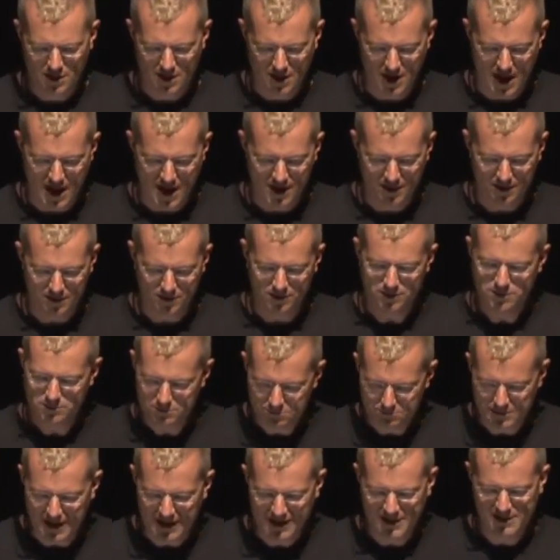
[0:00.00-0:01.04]
and
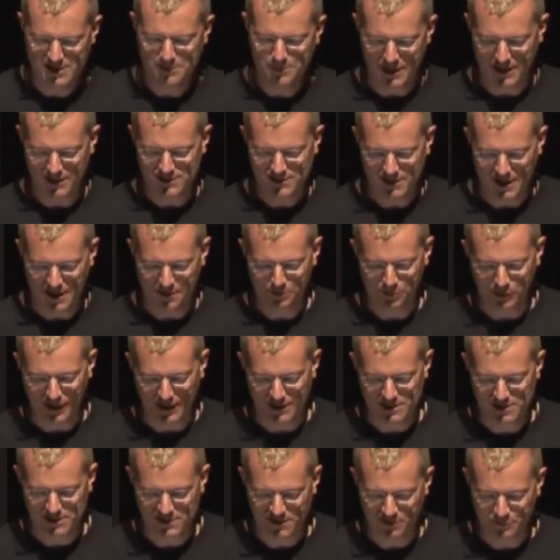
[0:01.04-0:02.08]
makerspace type
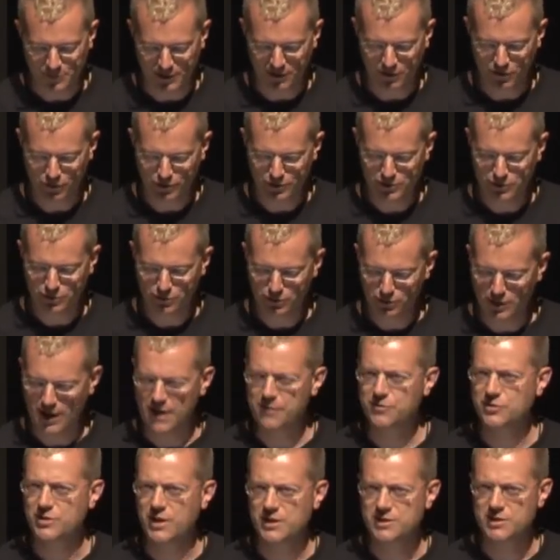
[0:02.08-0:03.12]
places have been crucial,
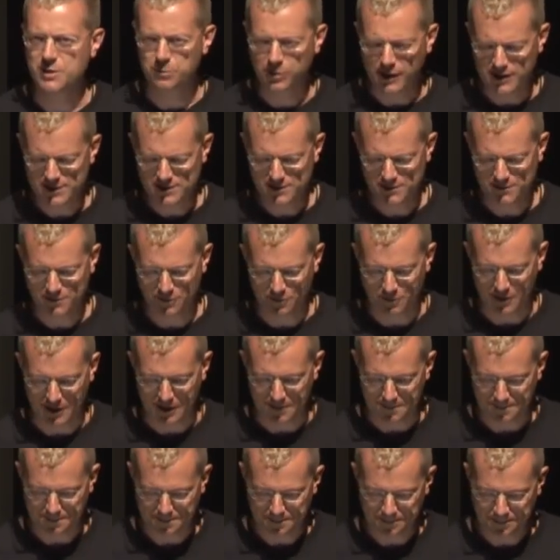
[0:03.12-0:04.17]
life-changing places for
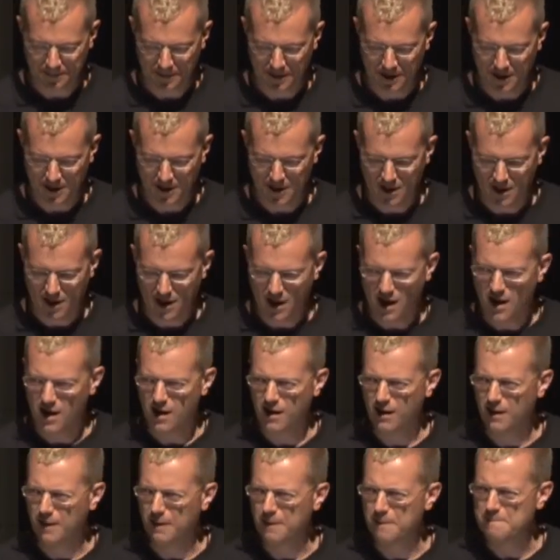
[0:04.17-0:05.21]
me.
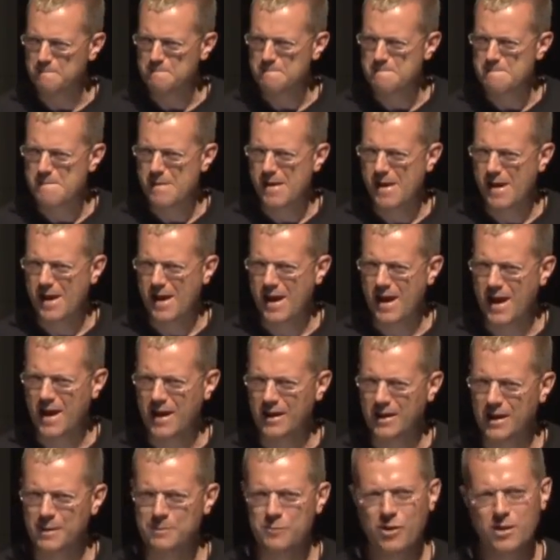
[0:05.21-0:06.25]
And
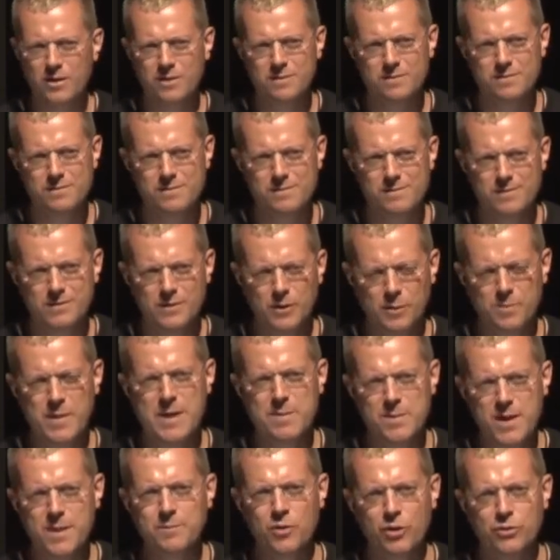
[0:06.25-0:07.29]
I'm not,
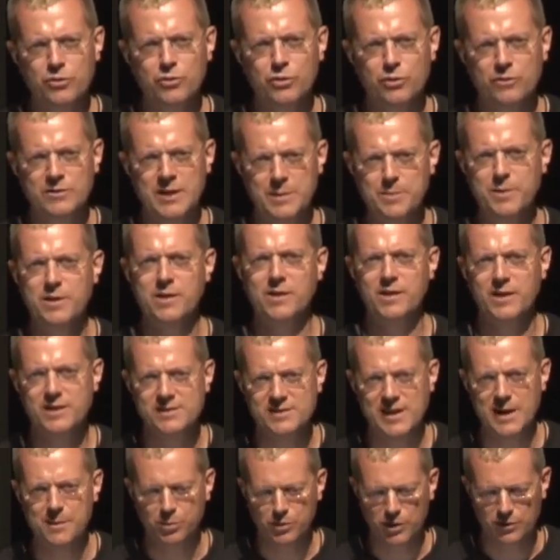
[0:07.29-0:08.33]
maybe I'm not your typical
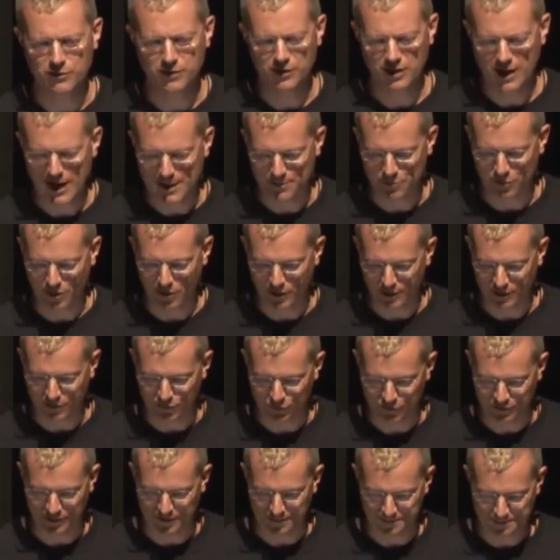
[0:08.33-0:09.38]
example of a library
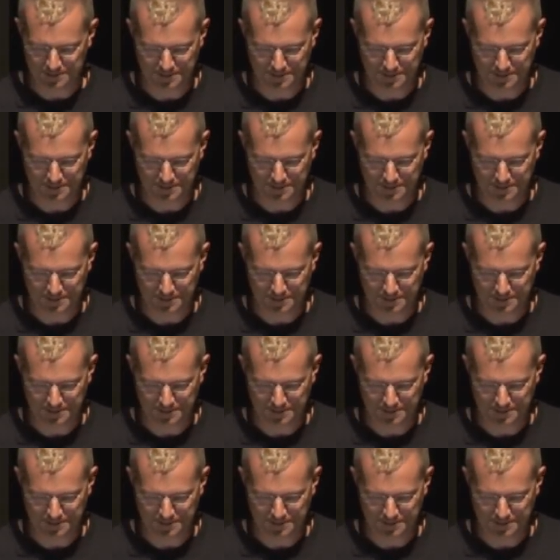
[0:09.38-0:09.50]
user.